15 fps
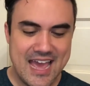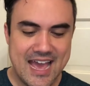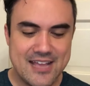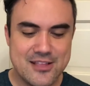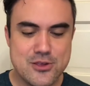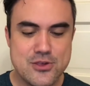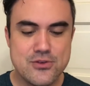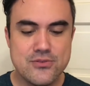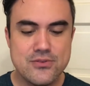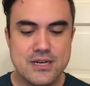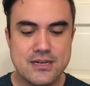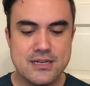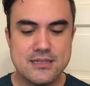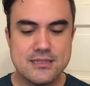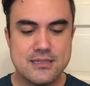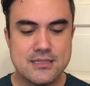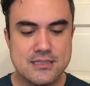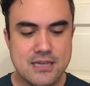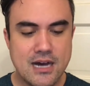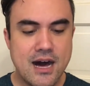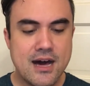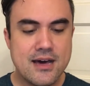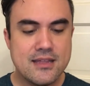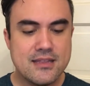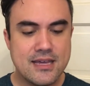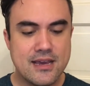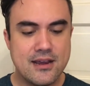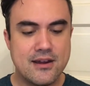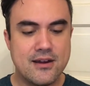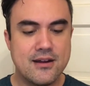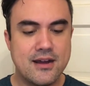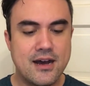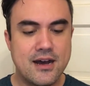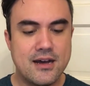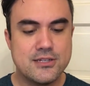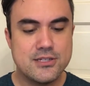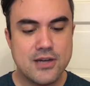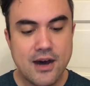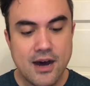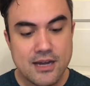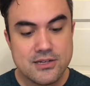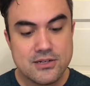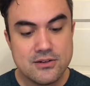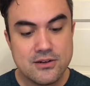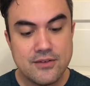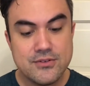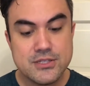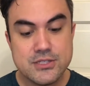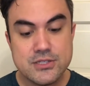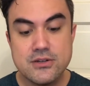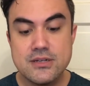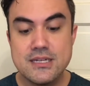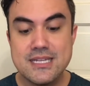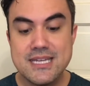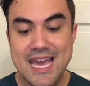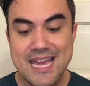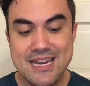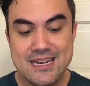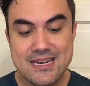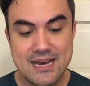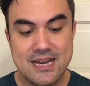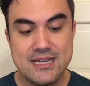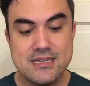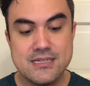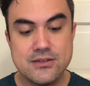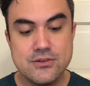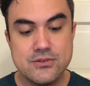And Judah saw there a daughter of a certain Canaanite